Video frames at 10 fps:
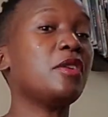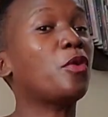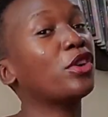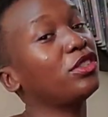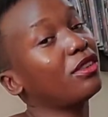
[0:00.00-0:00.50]

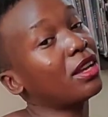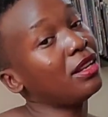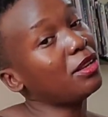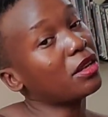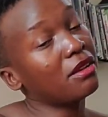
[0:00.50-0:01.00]
because you can
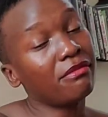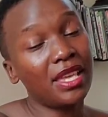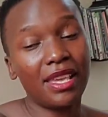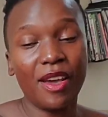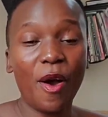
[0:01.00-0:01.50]
look at
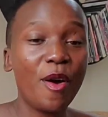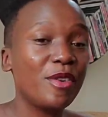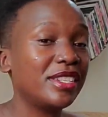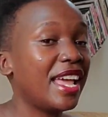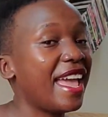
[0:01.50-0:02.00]
me
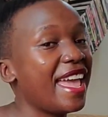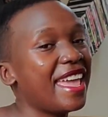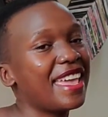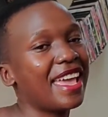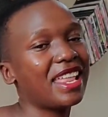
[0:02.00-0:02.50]
all
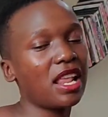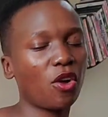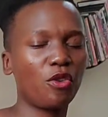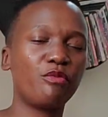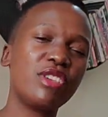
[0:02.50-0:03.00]
day and I
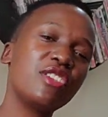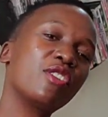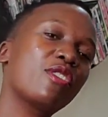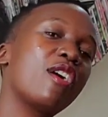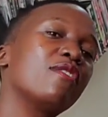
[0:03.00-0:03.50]
could be your
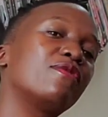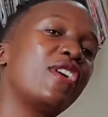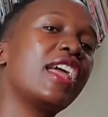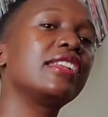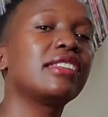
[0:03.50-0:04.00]

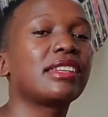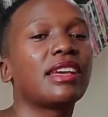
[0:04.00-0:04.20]
girlfriend,